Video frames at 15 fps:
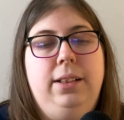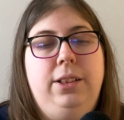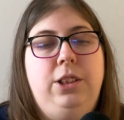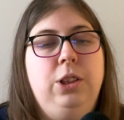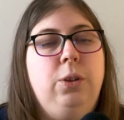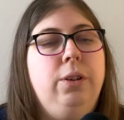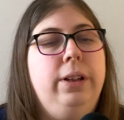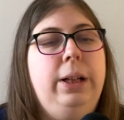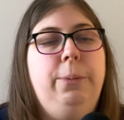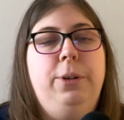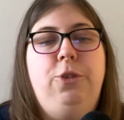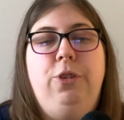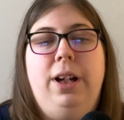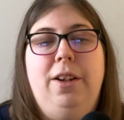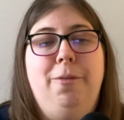Dory
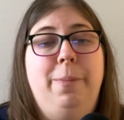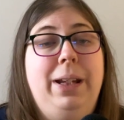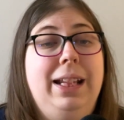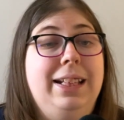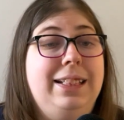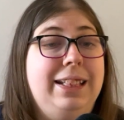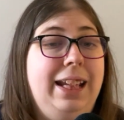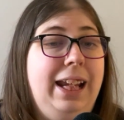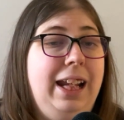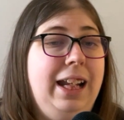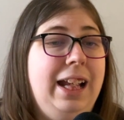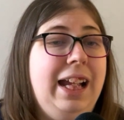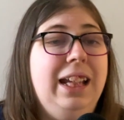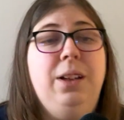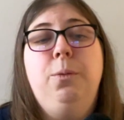would drive me insane.
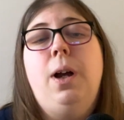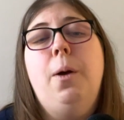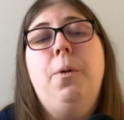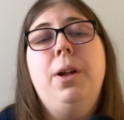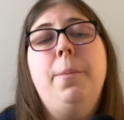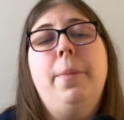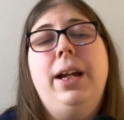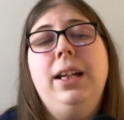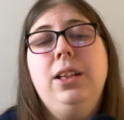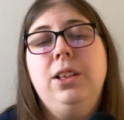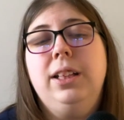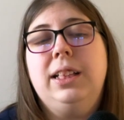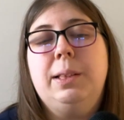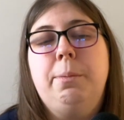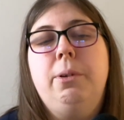I, I wouldn't
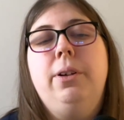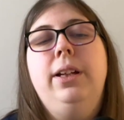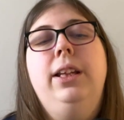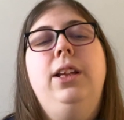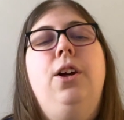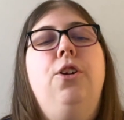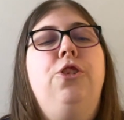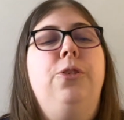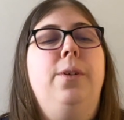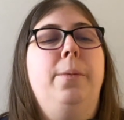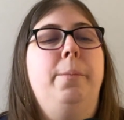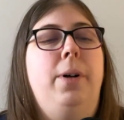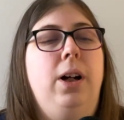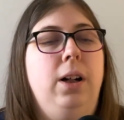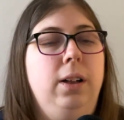mind exploring the ocean with
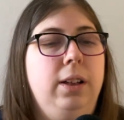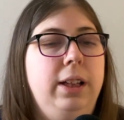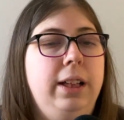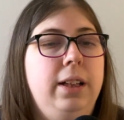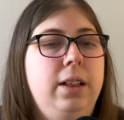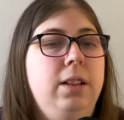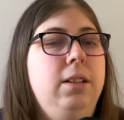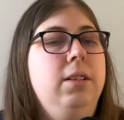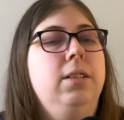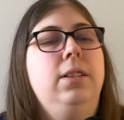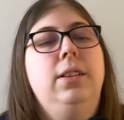Marlin.